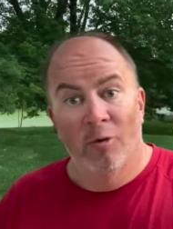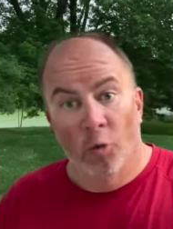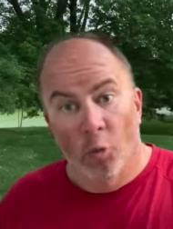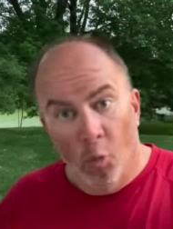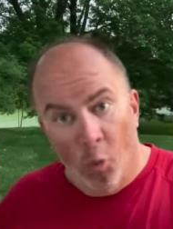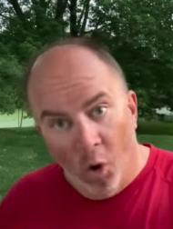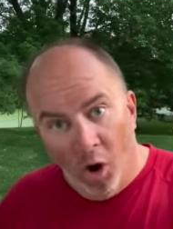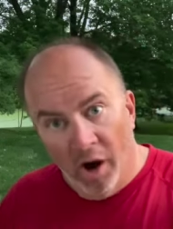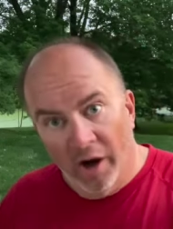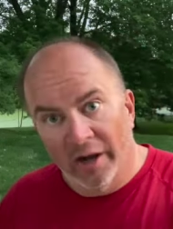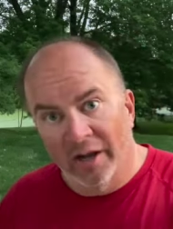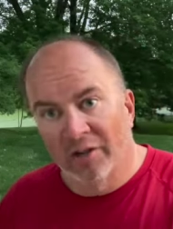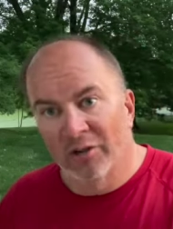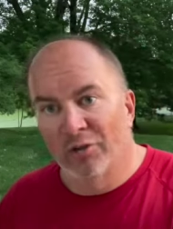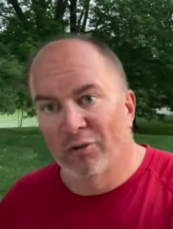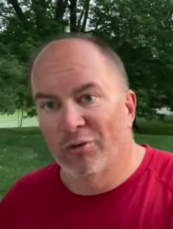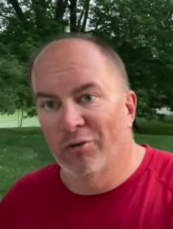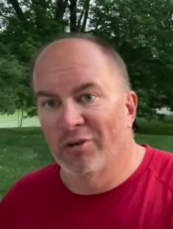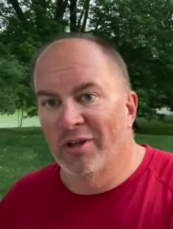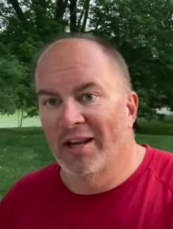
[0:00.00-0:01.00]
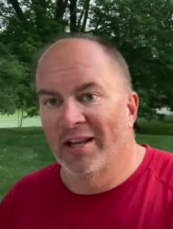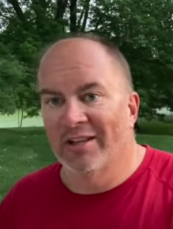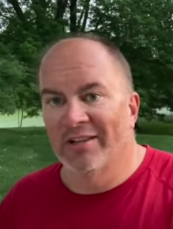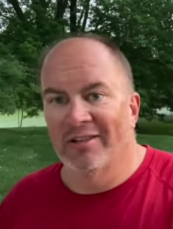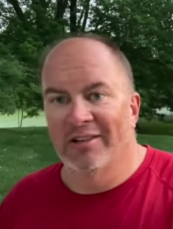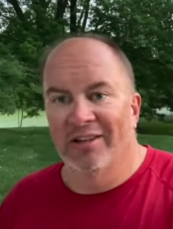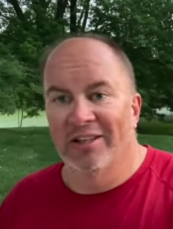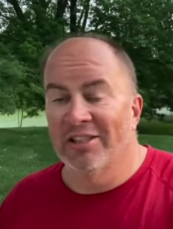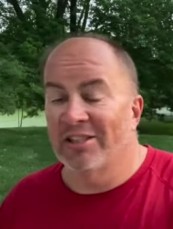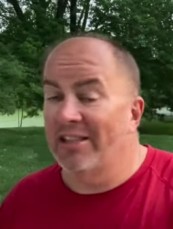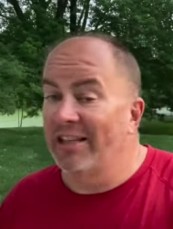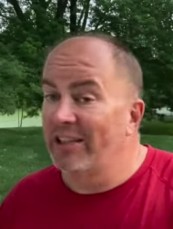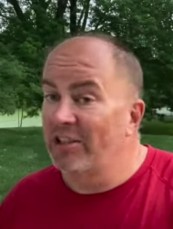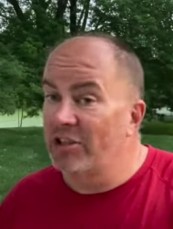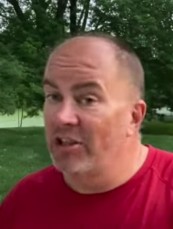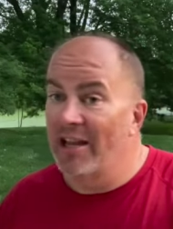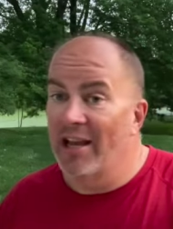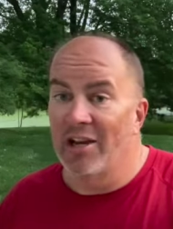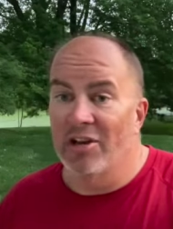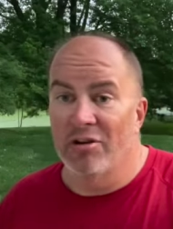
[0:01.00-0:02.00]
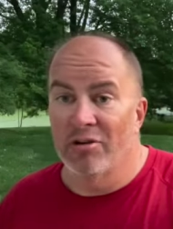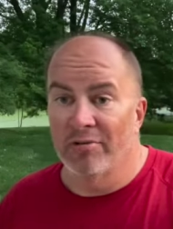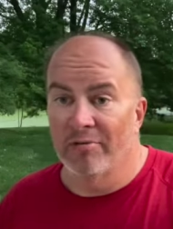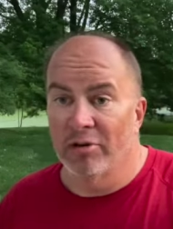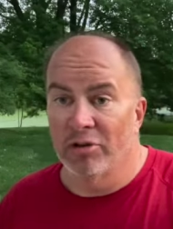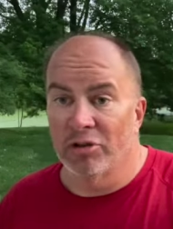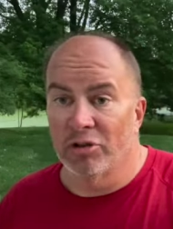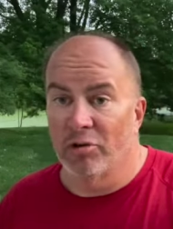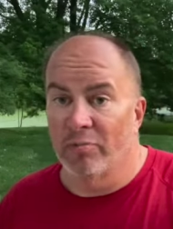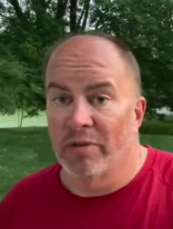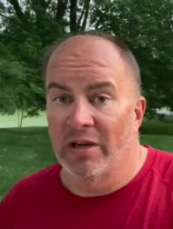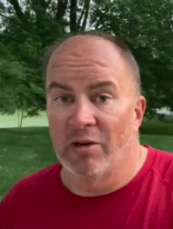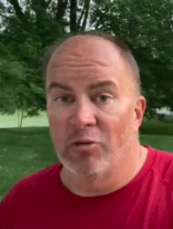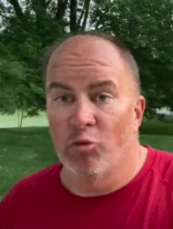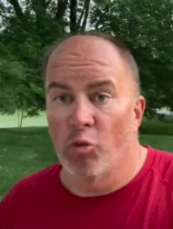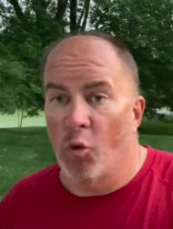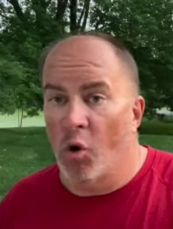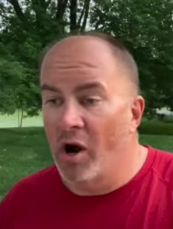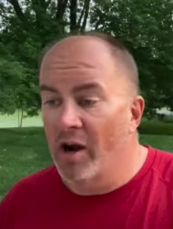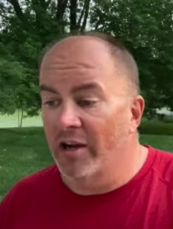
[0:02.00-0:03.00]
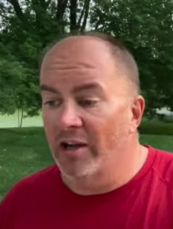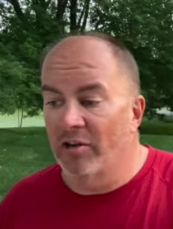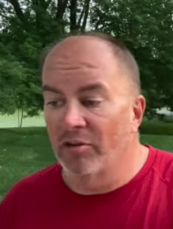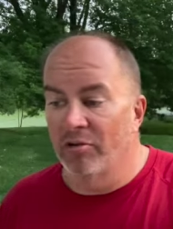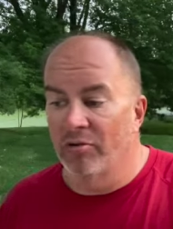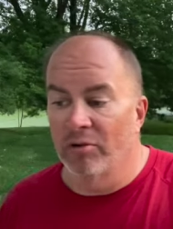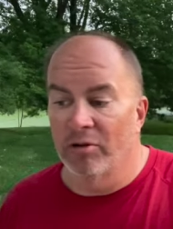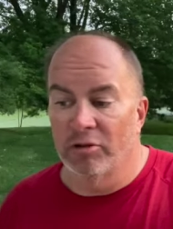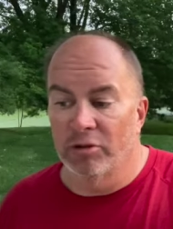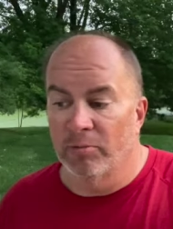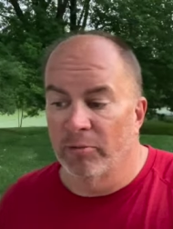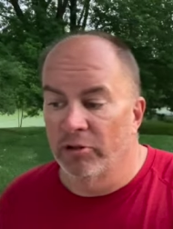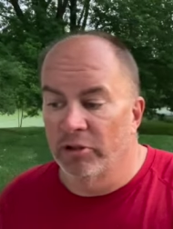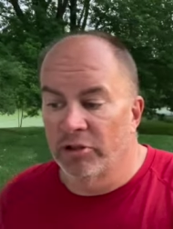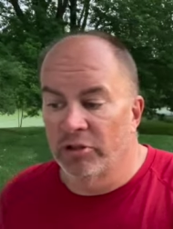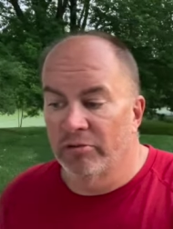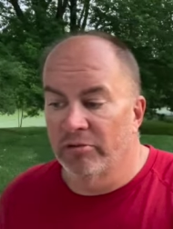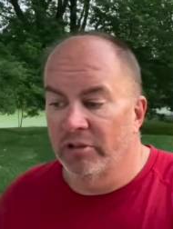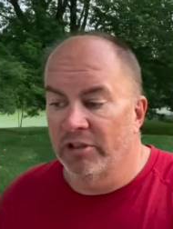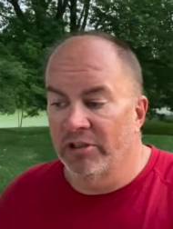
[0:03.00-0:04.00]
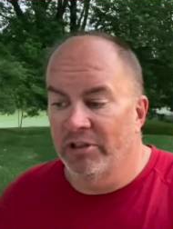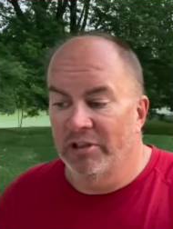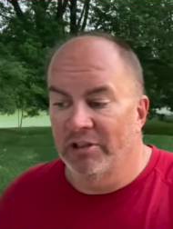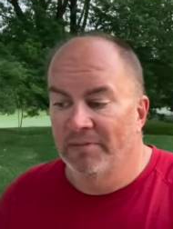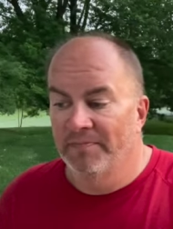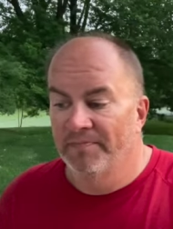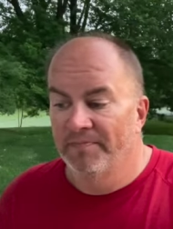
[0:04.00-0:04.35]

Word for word: walking through that, listening to that universal beat, walking through those birch trees,